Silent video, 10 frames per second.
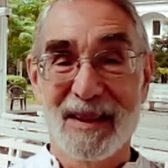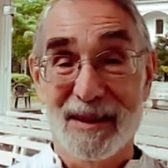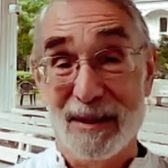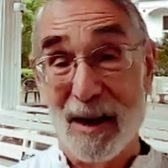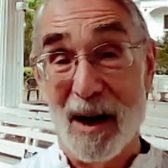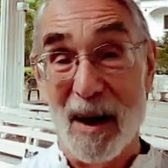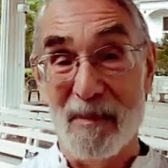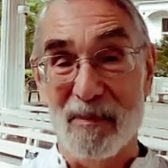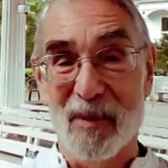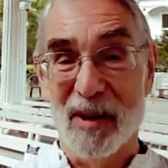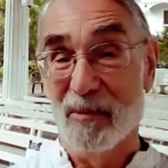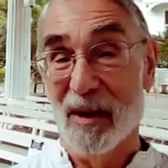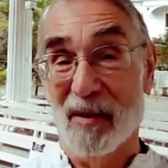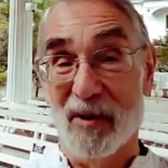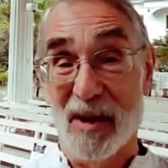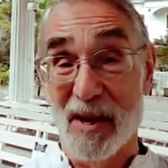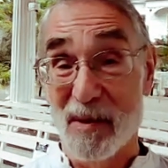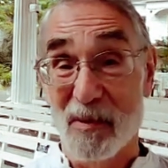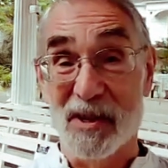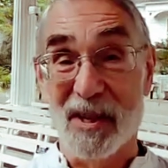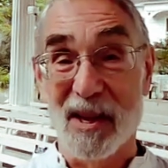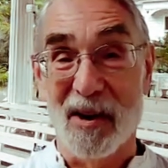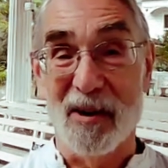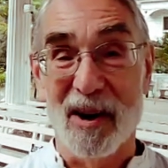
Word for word: time when whenever he was there.